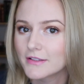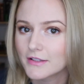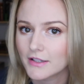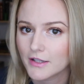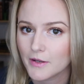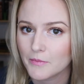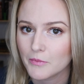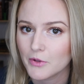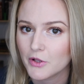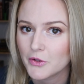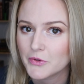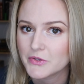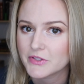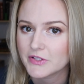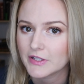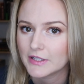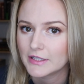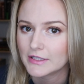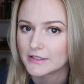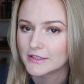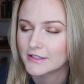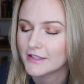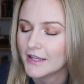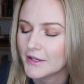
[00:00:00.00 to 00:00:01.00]
Come closer.
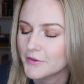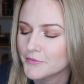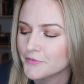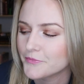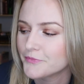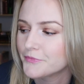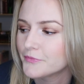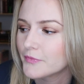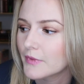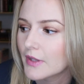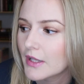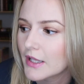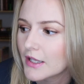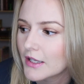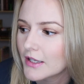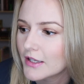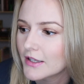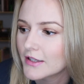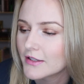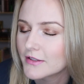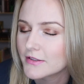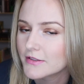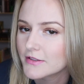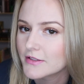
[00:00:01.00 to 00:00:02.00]
Yeah.
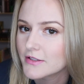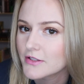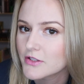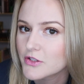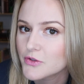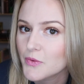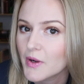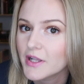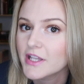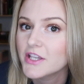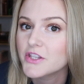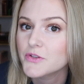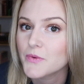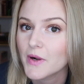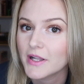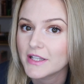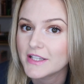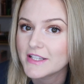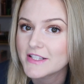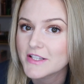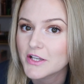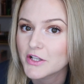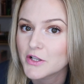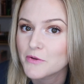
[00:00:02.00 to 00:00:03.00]
2020
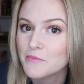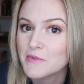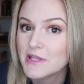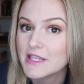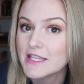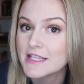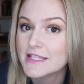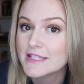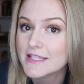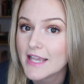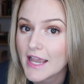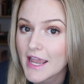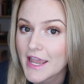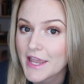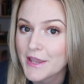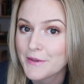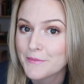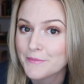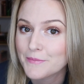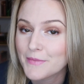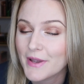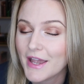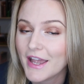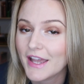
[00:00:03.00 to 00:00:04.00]
is gonna be the
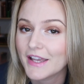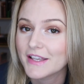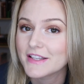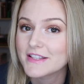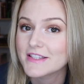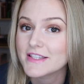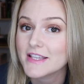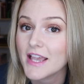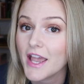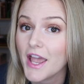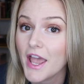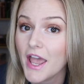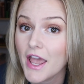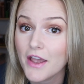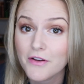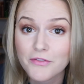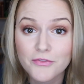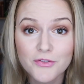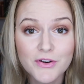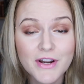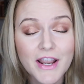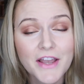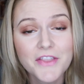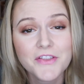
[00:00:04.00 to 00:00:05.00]
same as
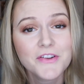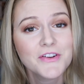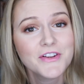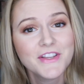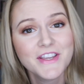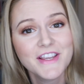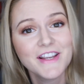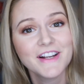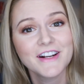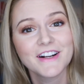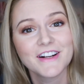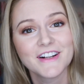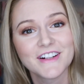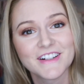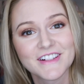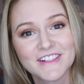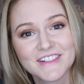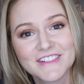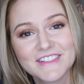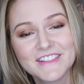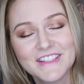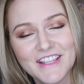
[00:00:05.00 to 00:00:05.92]
every other year.